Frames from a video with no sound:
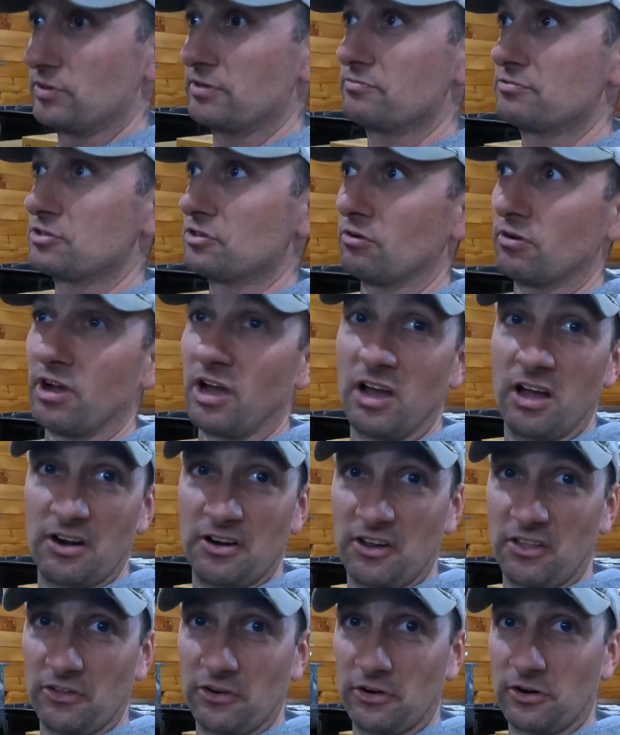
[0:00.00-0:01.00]
we've still got
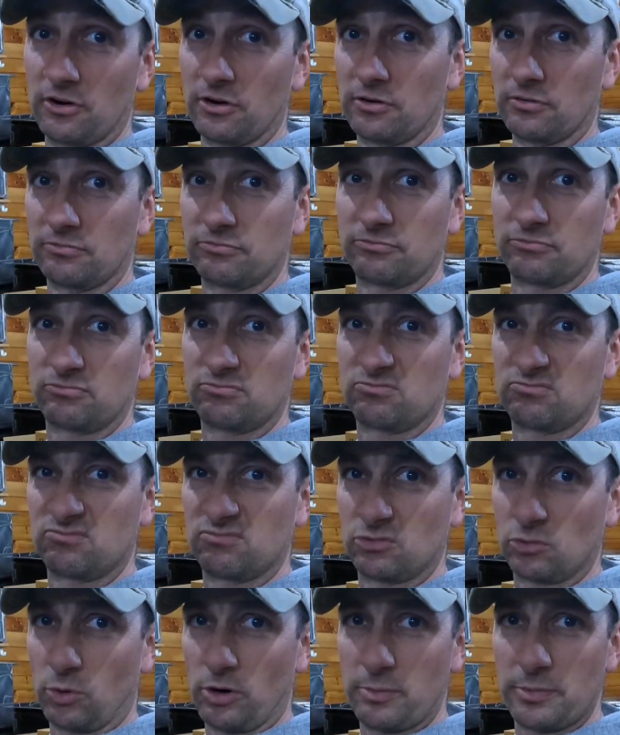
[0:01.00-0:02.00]
another
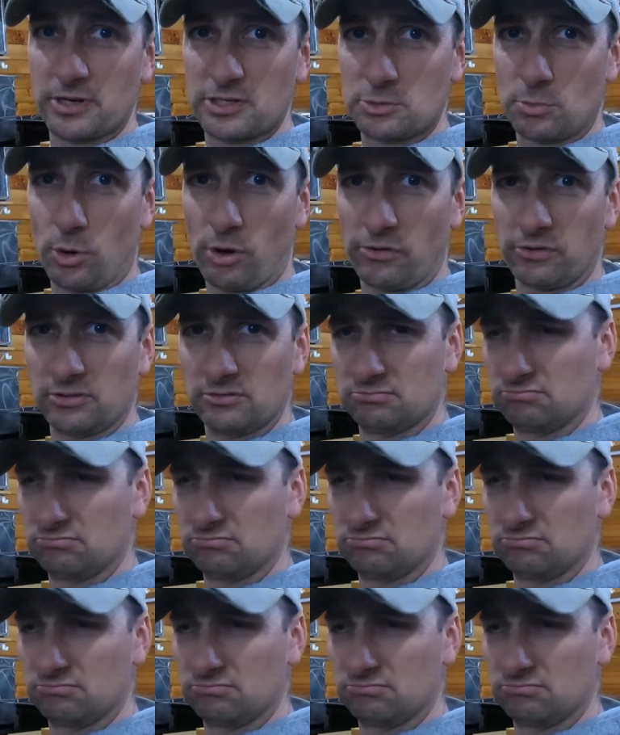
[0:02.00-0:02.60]
20 minutes more.